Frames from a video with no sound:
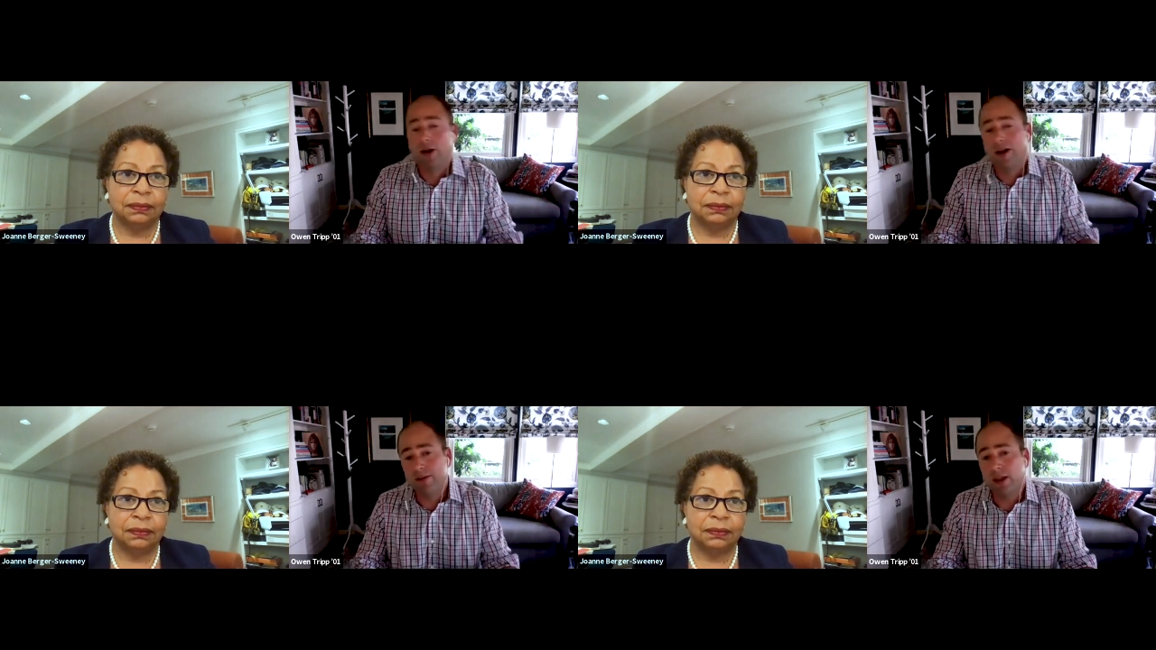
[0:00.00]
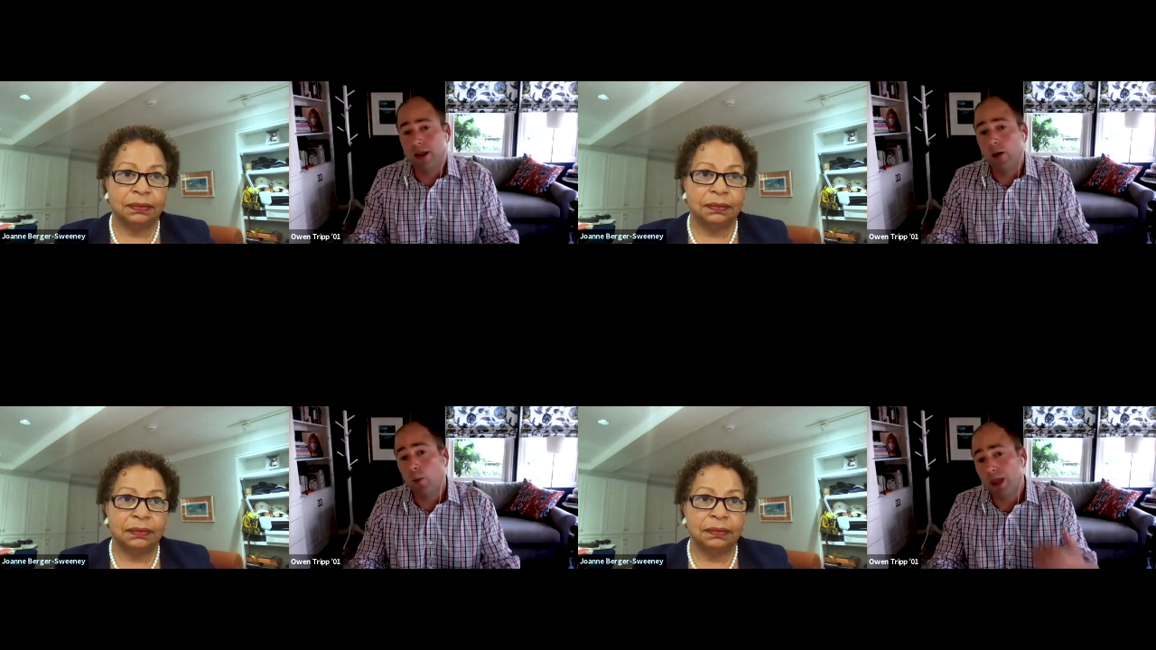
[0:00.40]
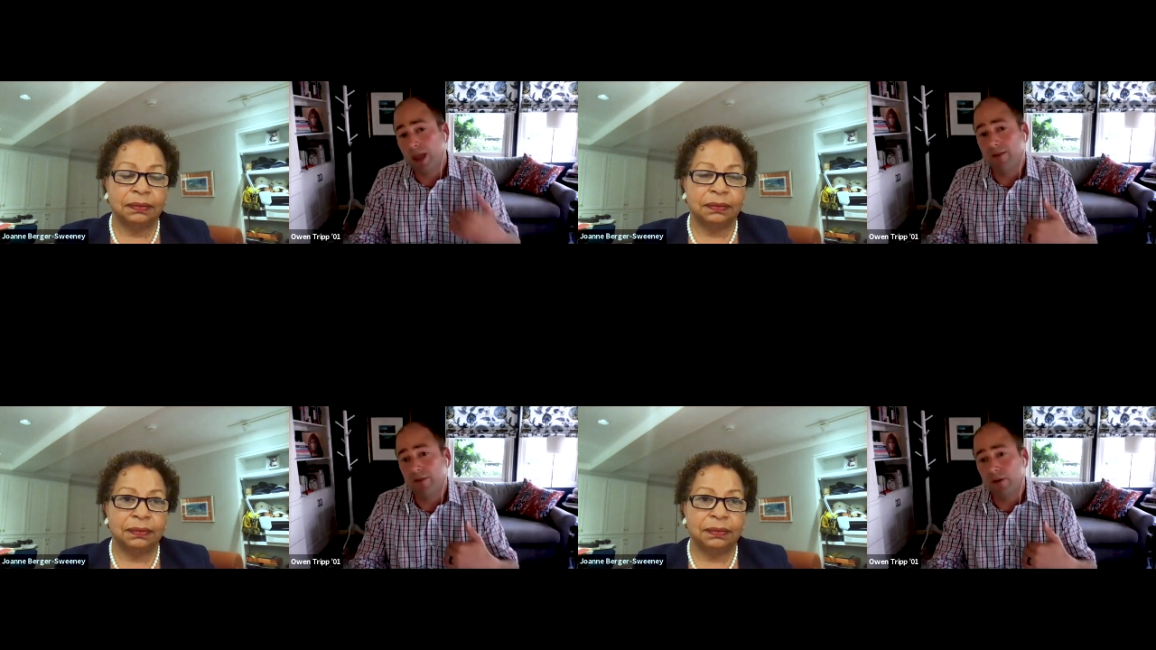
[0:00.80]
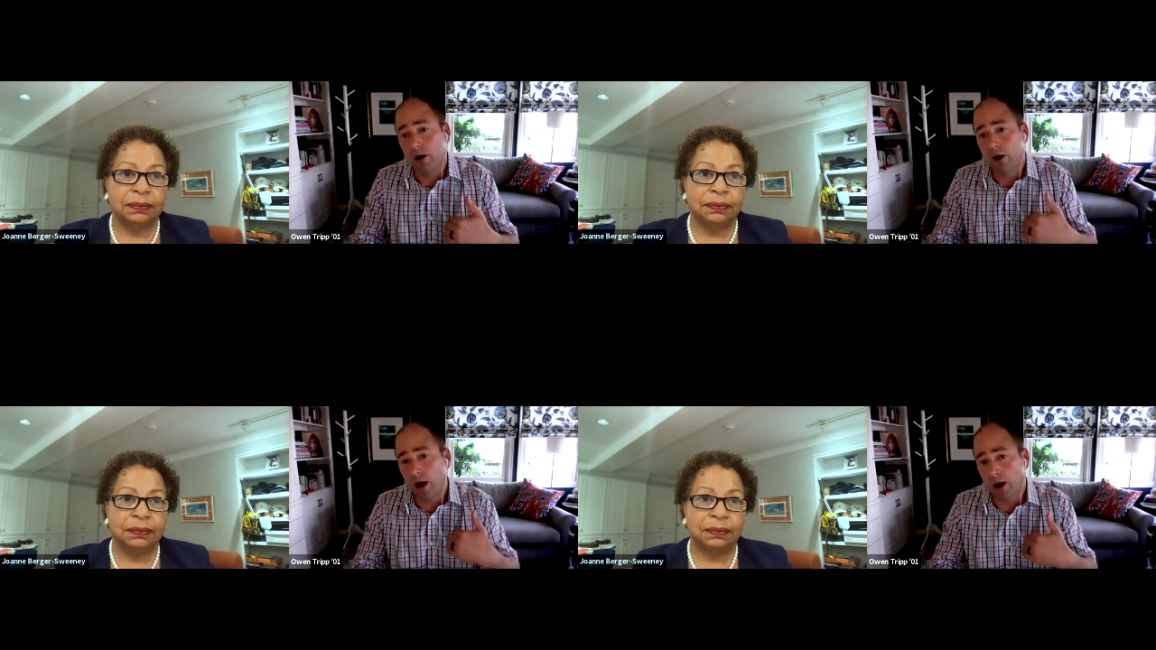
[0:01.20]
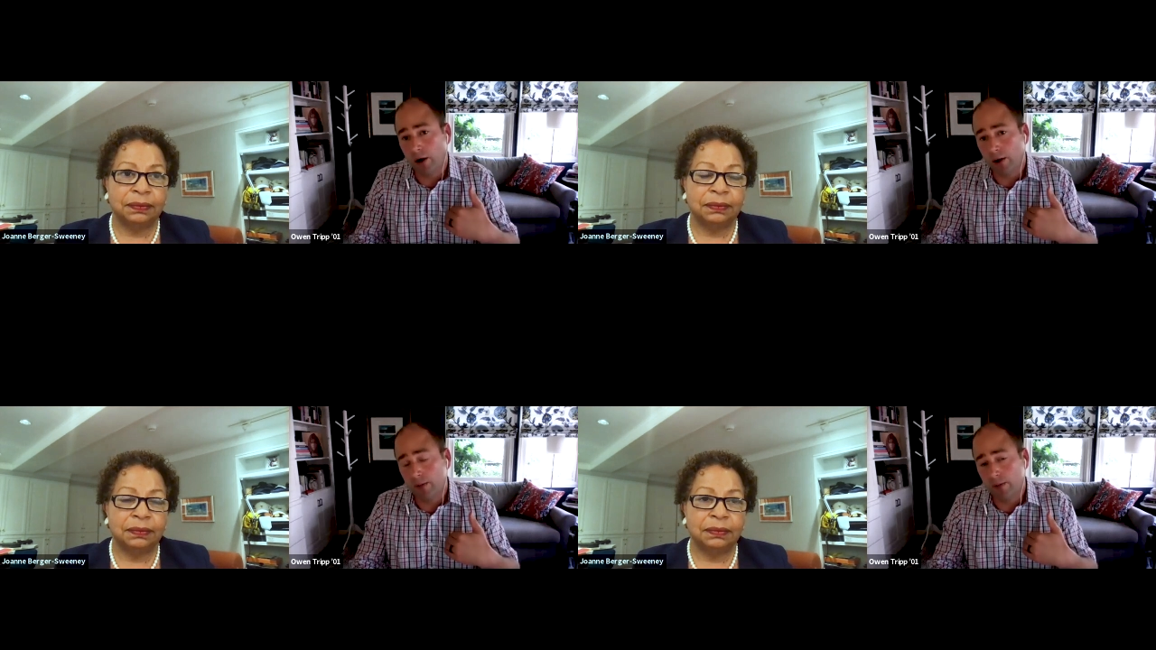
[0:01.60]
Speaker 1: Having said that, we have our,
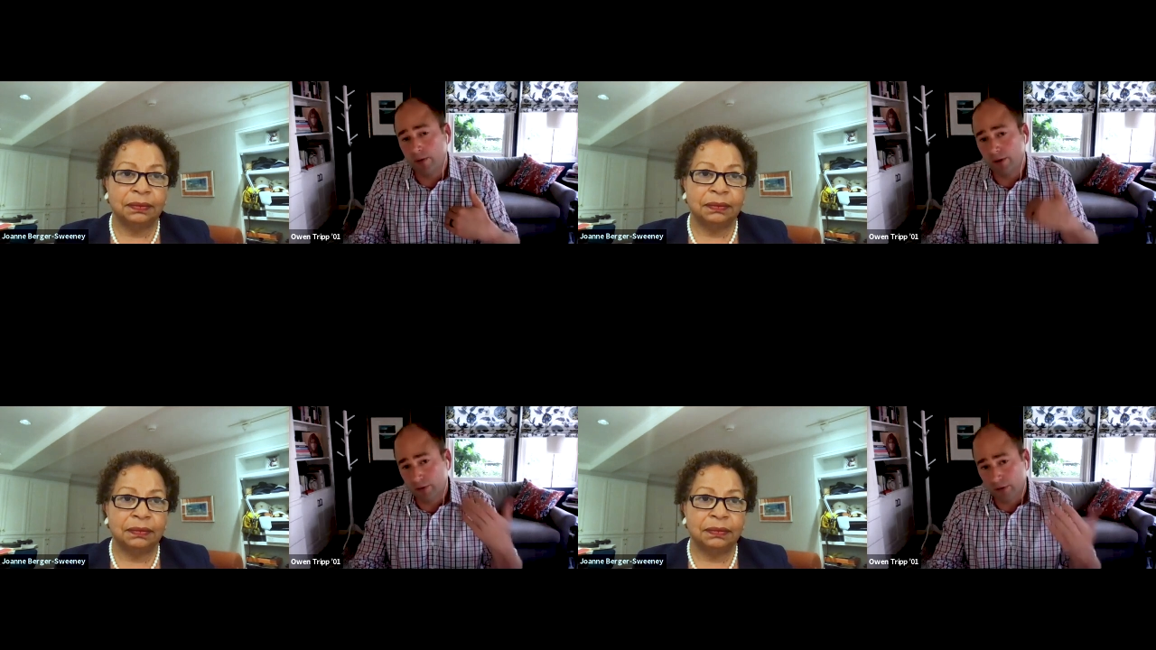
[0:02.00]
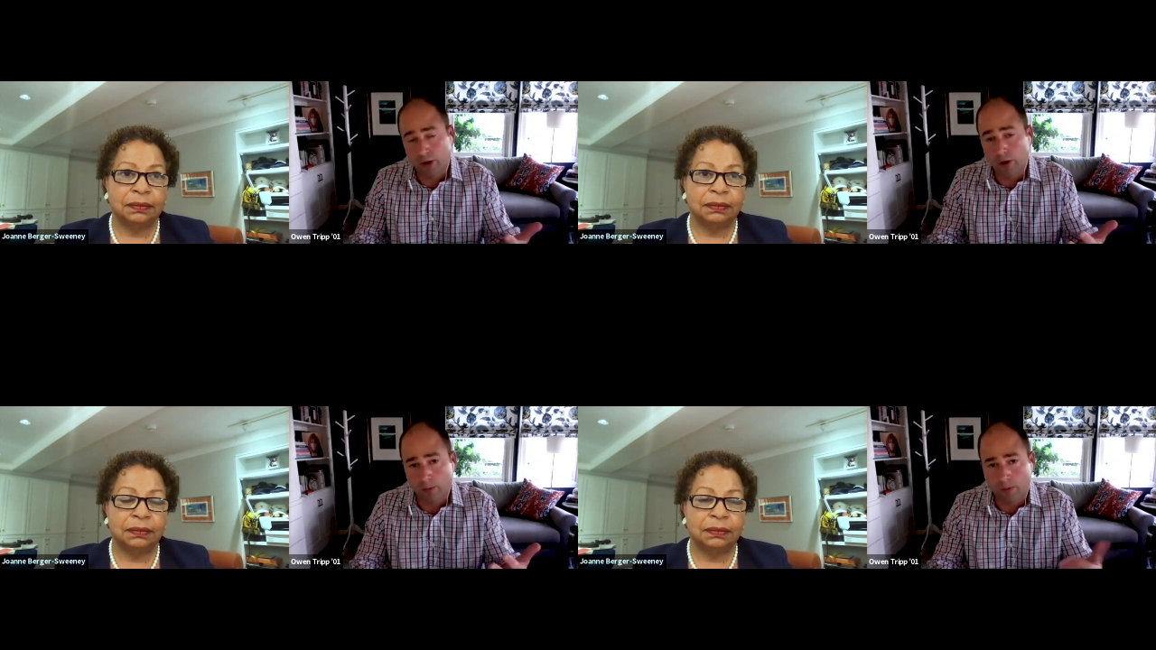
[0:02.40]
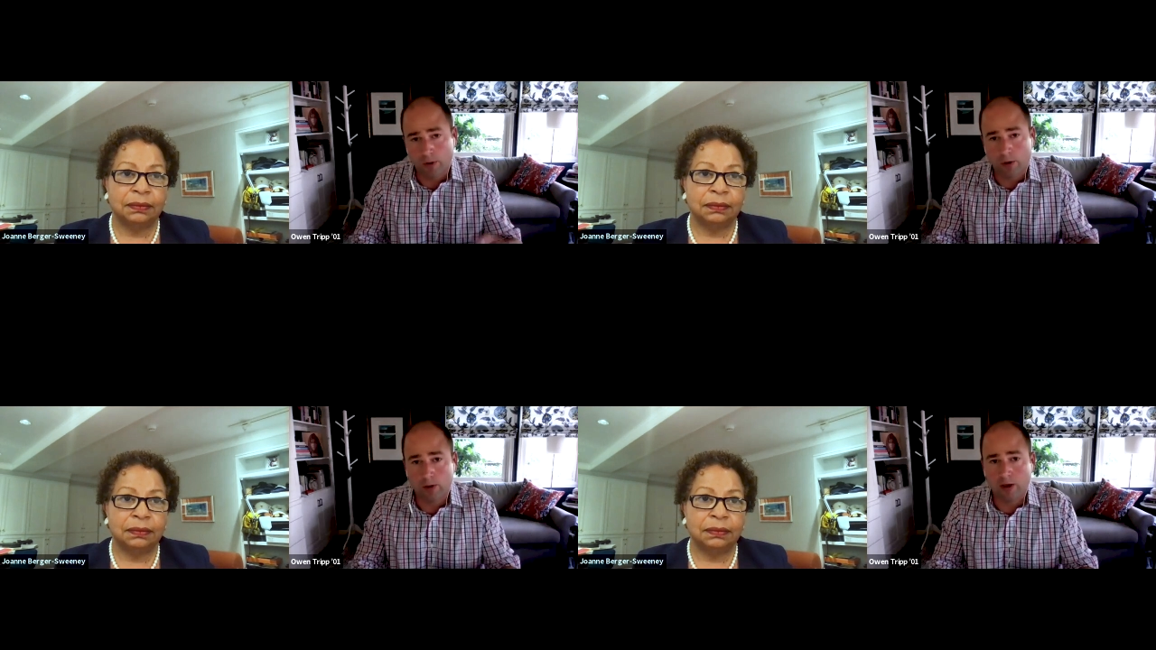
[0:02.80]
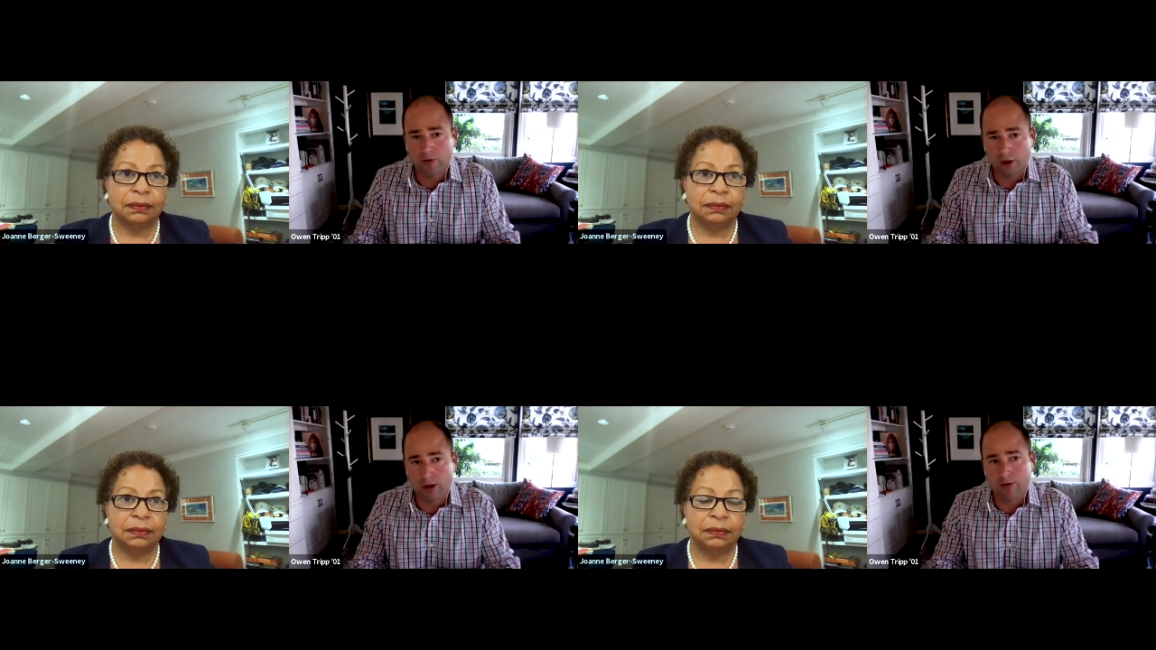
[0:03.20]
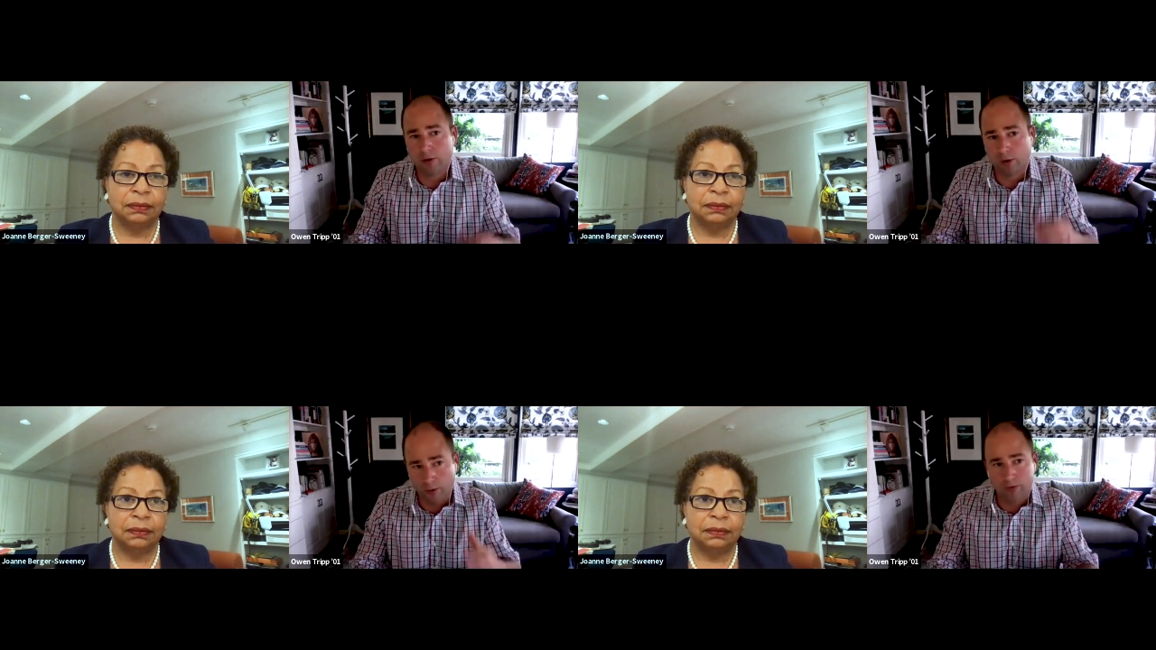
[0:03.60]
our San Francisco location is
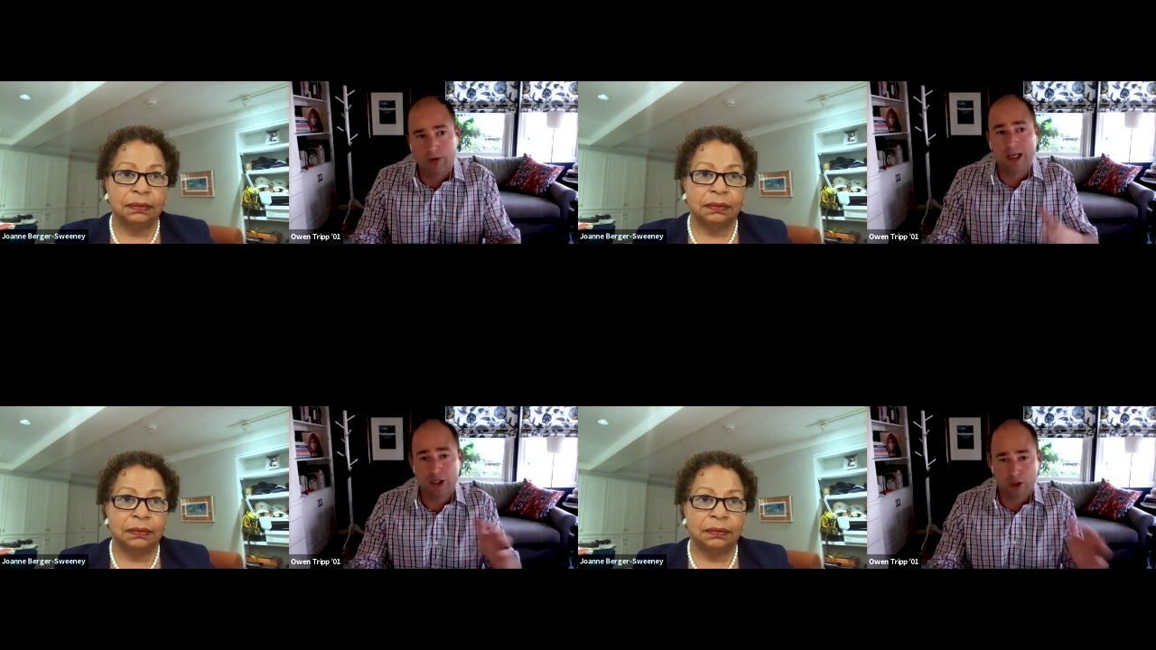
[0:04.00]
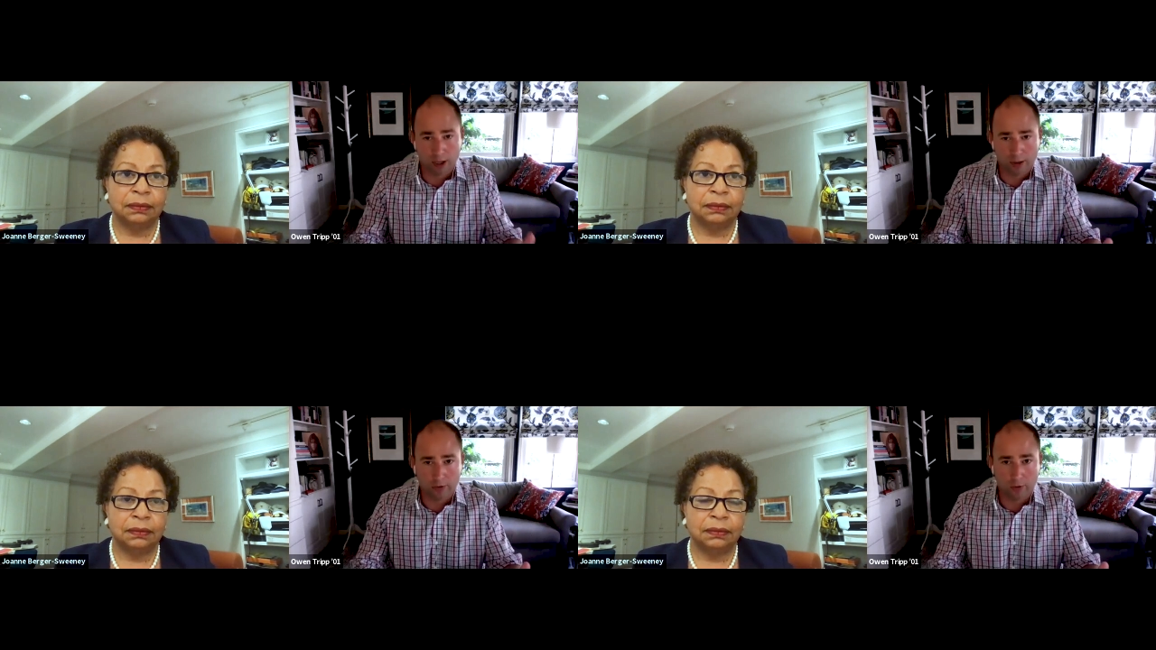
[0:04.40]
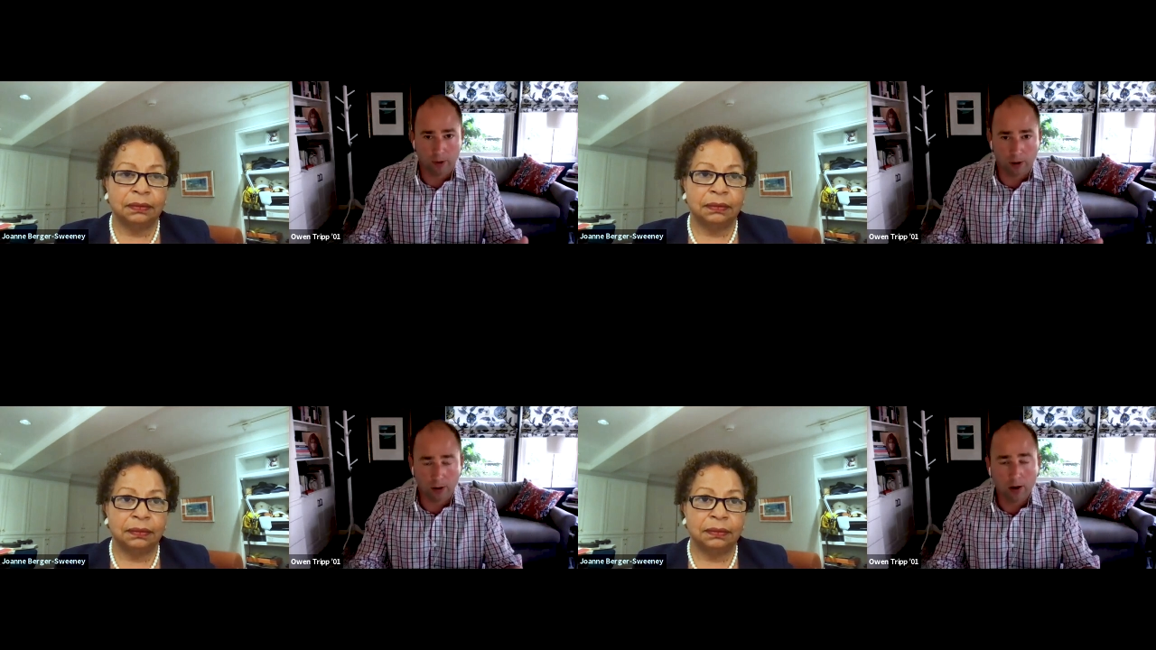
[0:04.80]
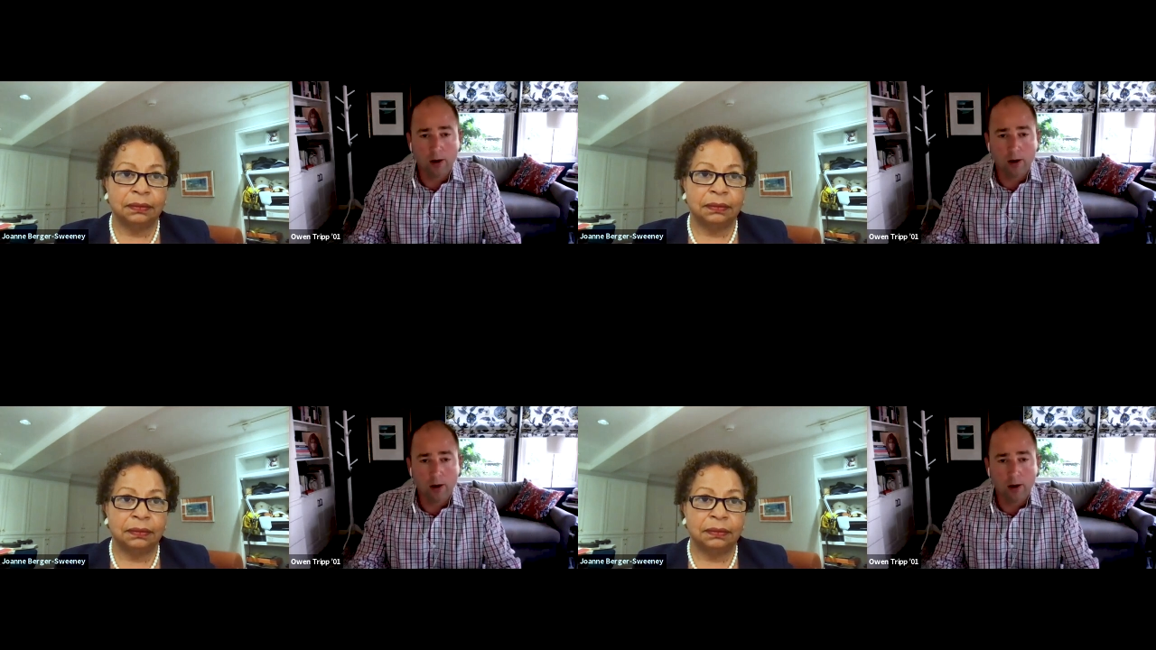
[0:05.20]
closed until October.